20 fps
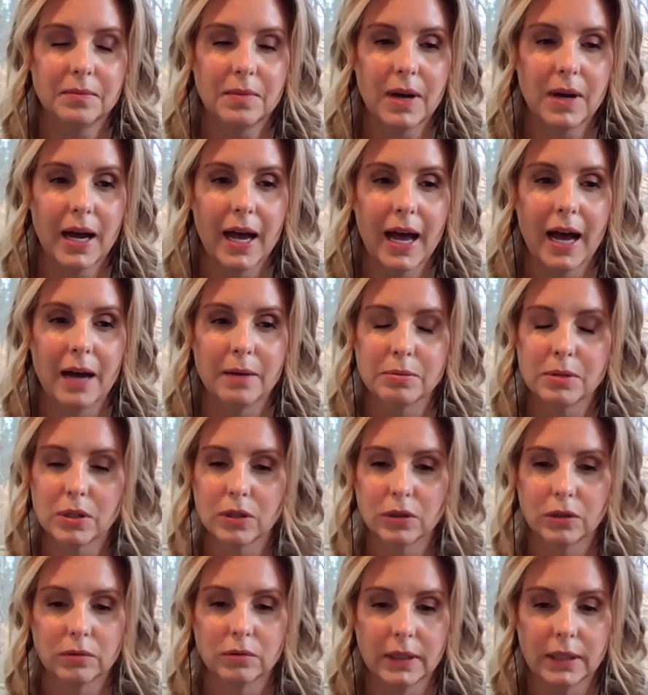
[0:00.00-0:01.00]
I
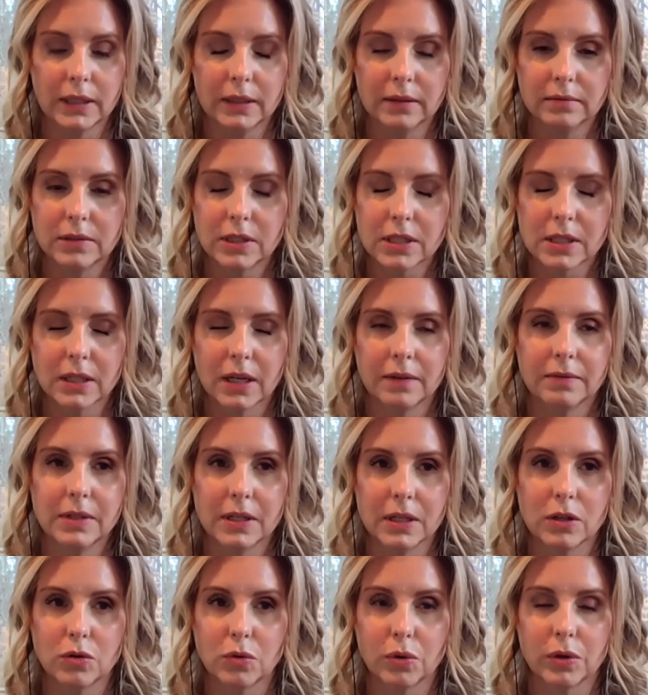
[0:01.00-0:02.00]
absolutely just loved
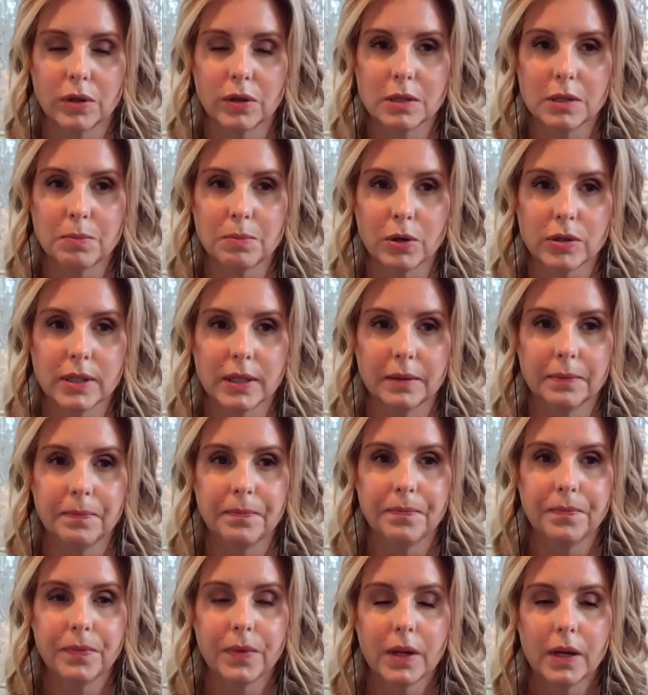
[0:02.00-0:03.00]
and adored this person.
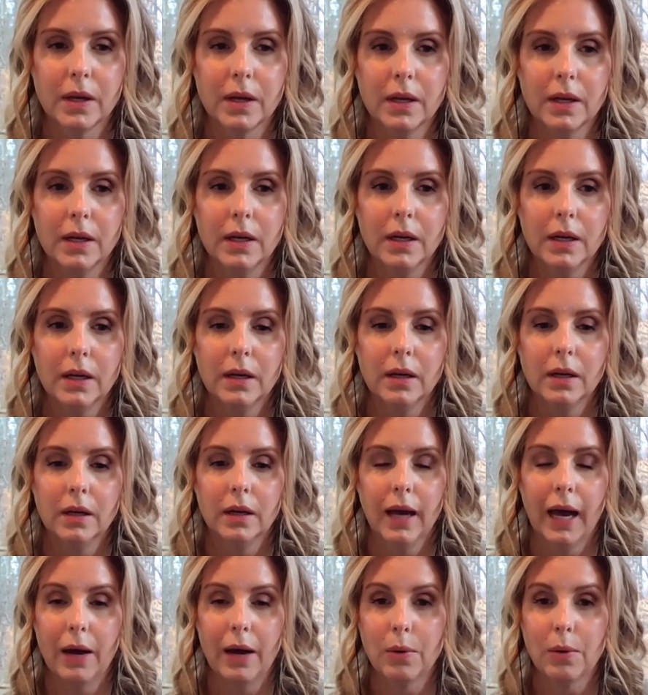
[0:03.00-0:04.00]

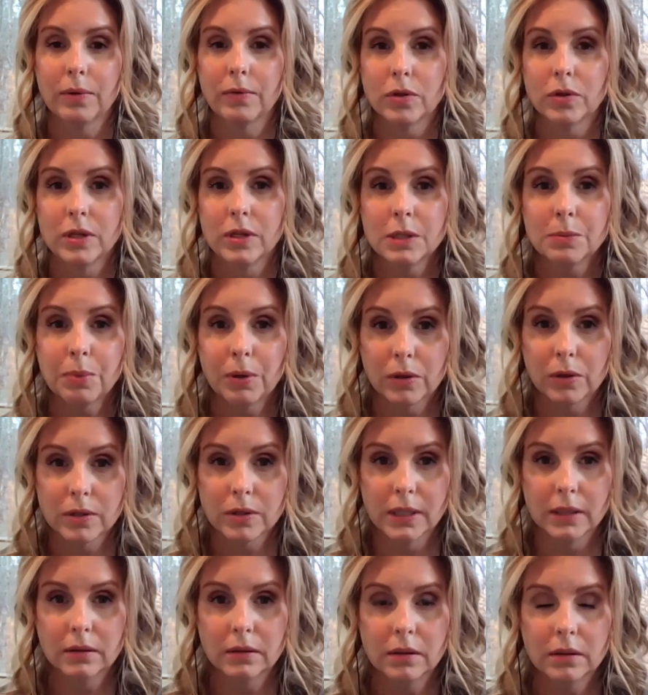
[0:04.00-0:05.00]
However, this
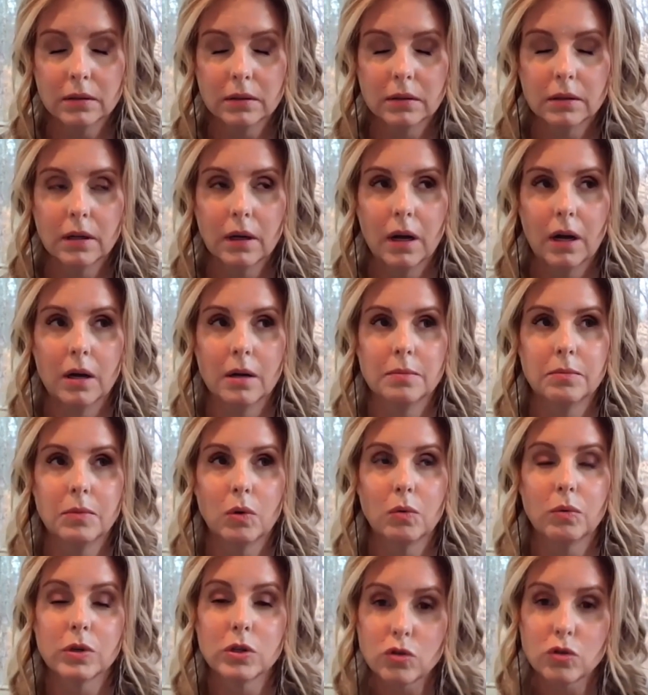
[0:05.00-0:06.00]
person um,
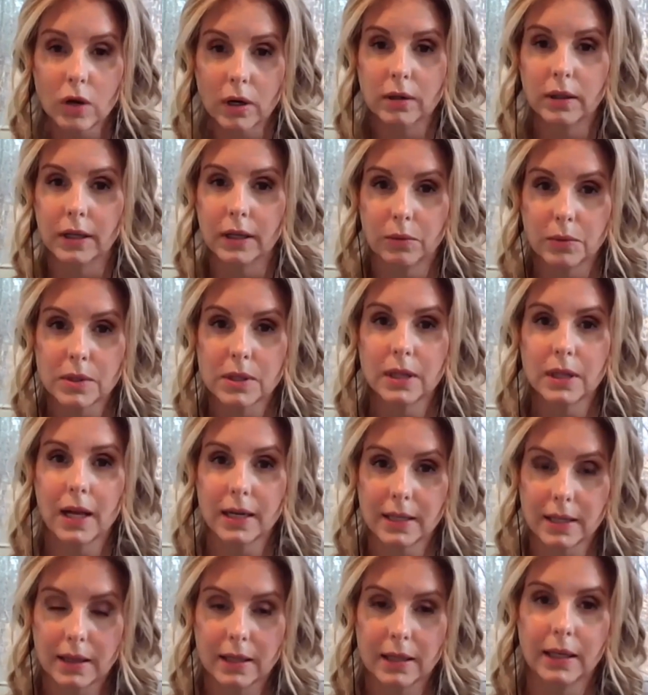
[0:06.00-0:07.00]
was struggling with a lot
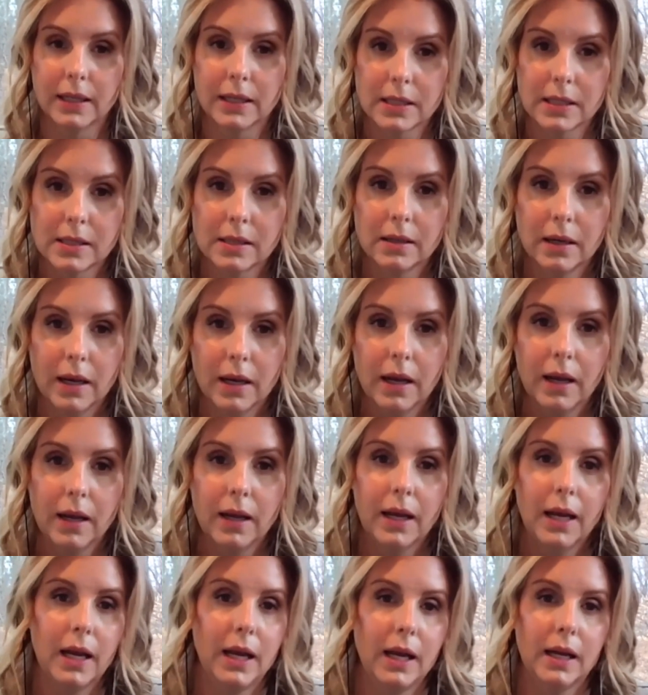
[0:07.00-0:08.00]
of things.
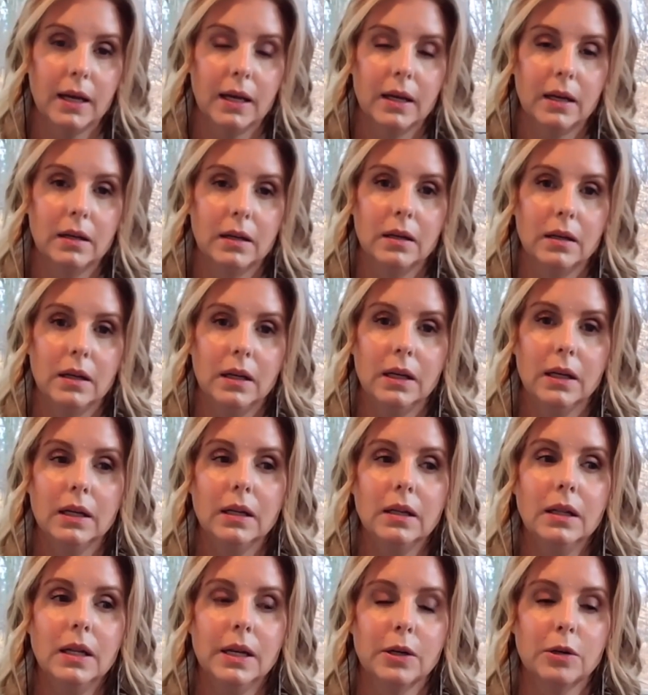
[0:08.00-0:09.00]
And
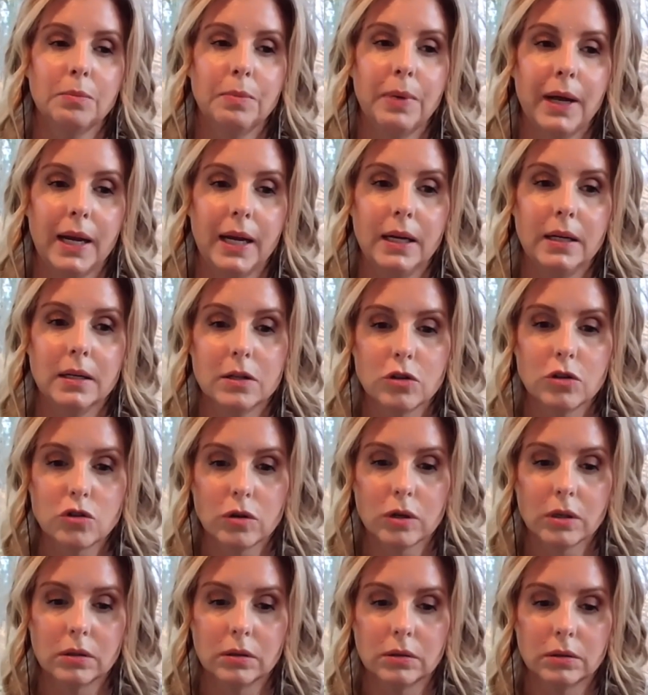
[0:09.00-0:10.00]
in their pain and
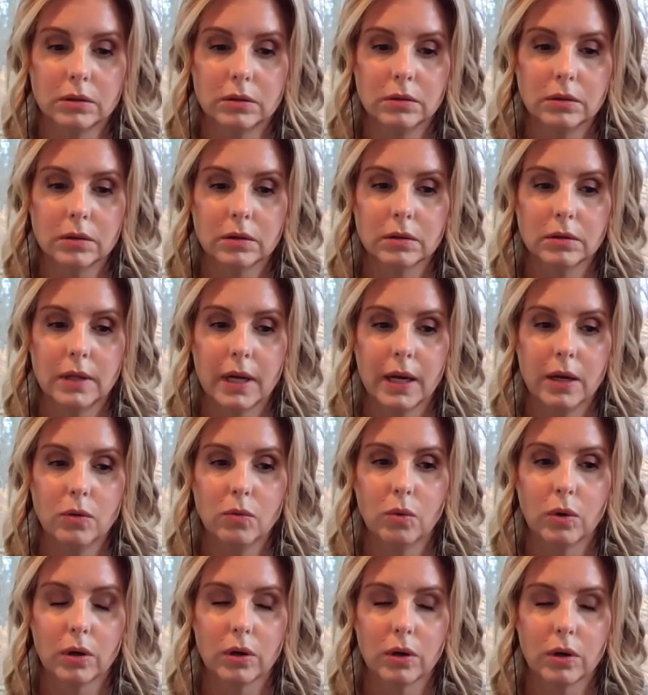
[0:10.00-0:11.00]
struggle, they
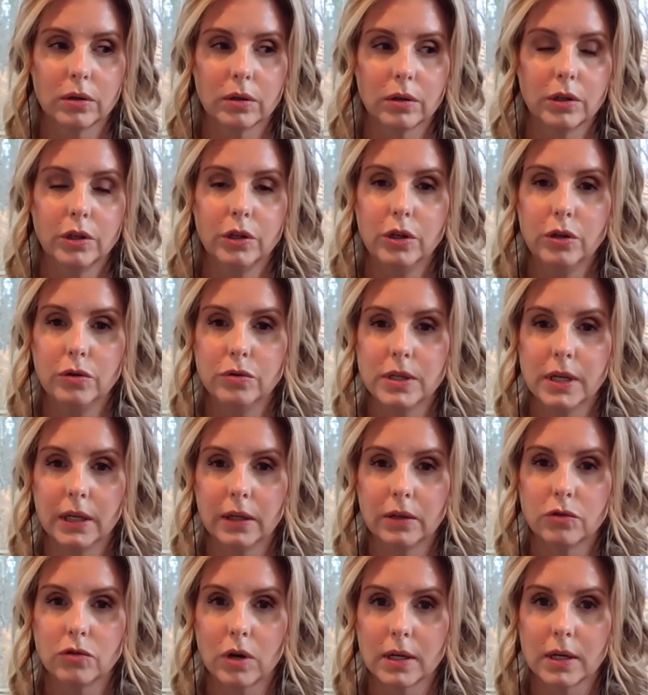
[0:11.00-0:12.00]
were using
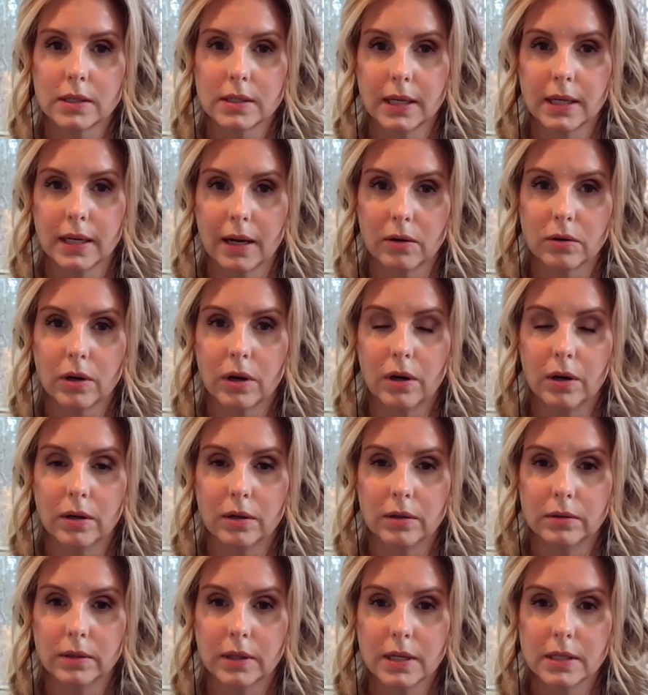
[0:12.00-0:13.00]
drugs and
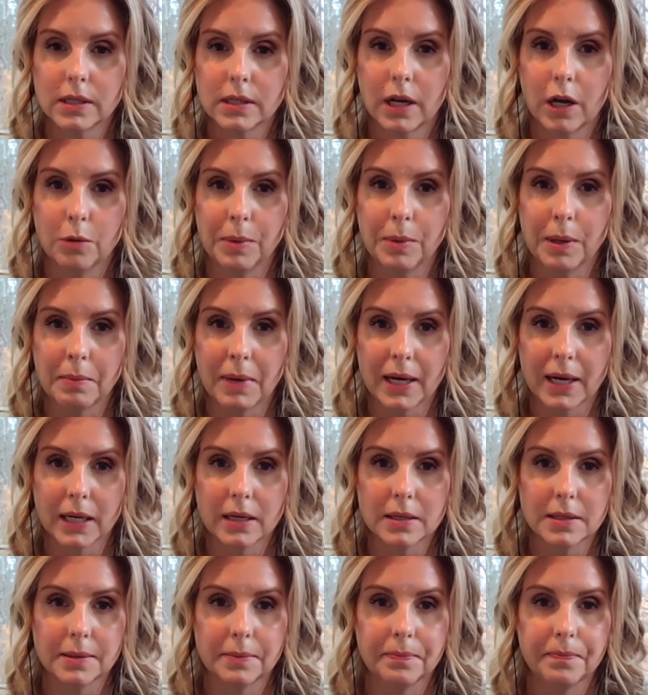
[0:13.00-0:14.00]
alcohol as a coping
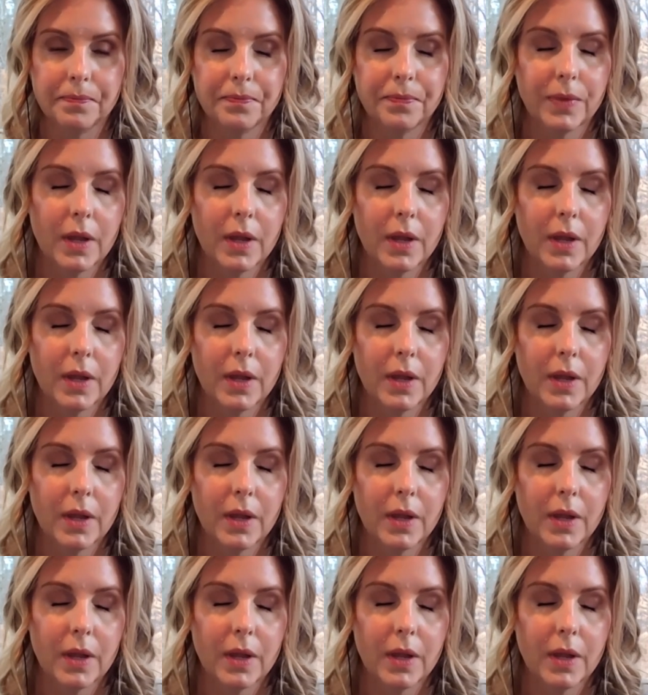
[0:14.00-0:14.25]
mechanism.